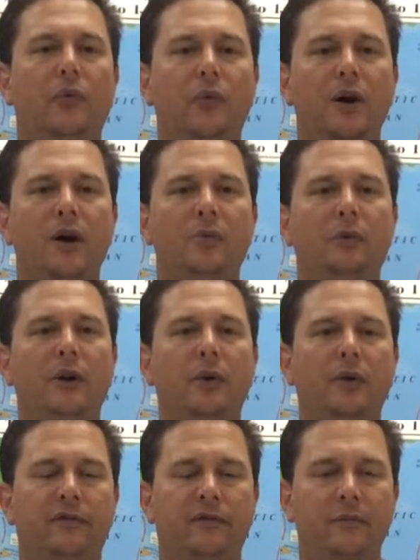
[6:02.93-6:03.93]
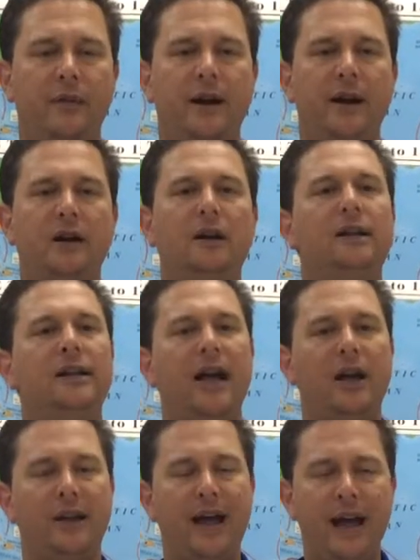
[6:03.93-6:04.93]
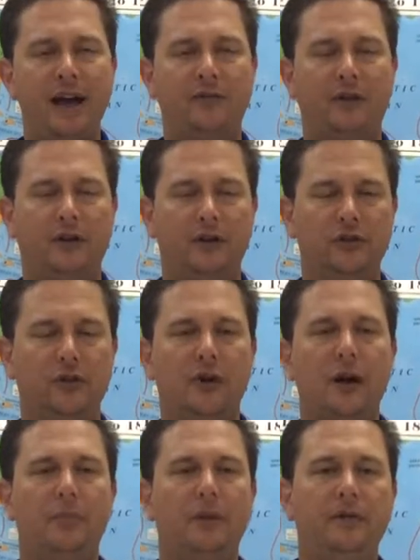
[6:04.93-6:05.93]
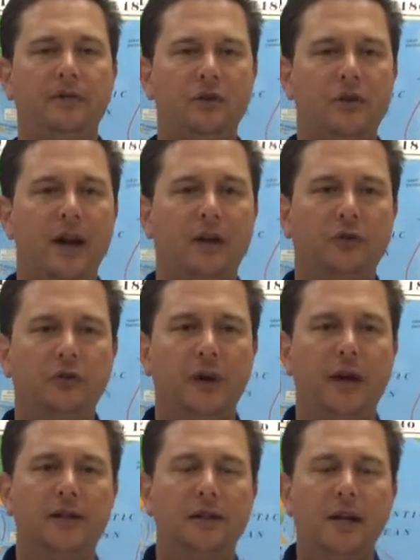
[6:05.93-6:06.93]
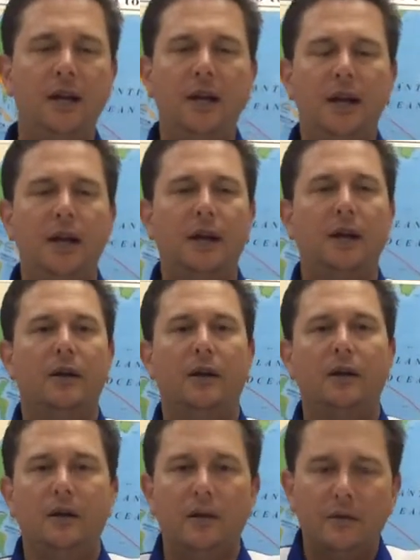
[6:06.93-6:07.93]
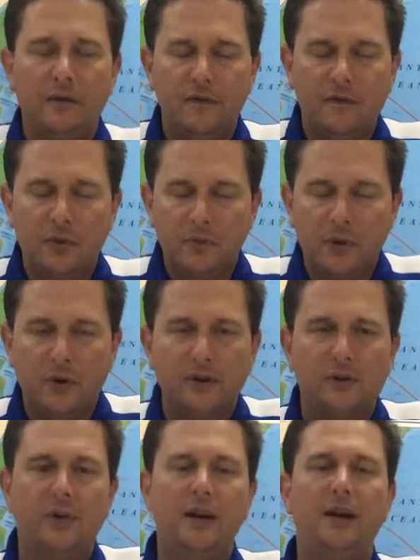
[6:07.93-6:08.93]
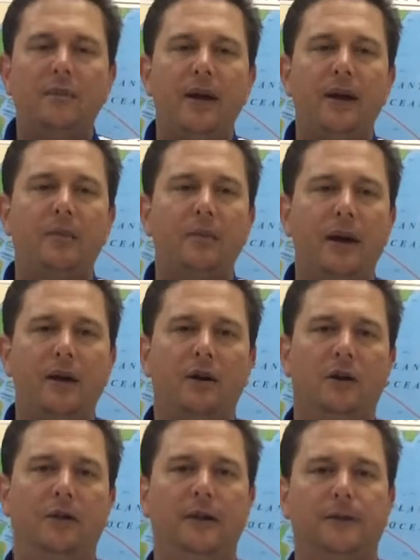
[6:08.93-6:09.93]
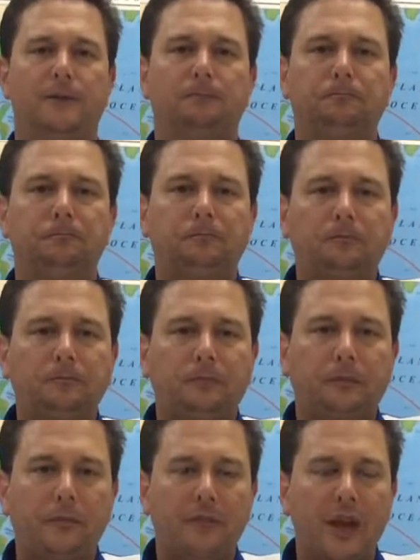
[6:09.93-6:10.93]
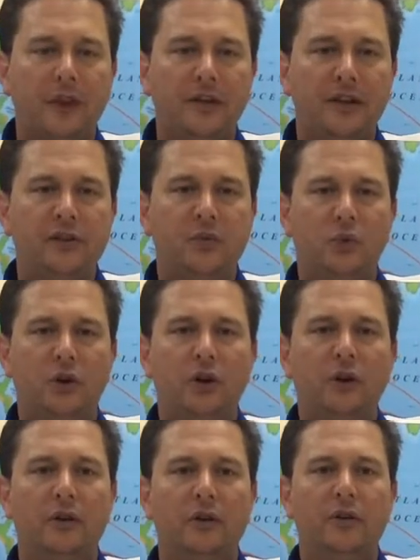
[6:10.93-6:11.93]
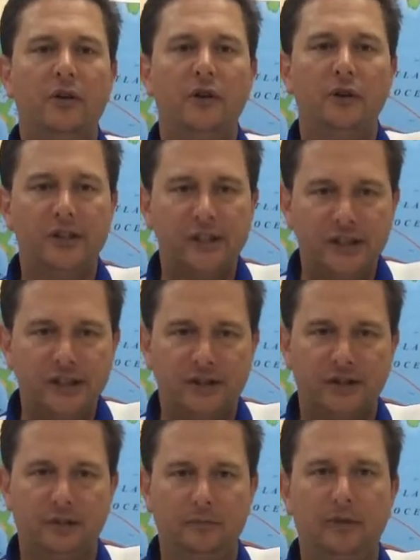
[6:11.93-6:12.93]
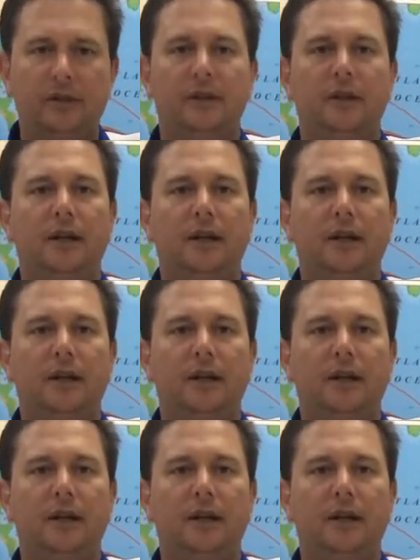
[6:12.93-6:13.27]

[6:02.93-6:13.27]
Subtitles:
rum going from there down to Africa. So a couple different triangle trades. A few points we need to make about all this. These were new systems.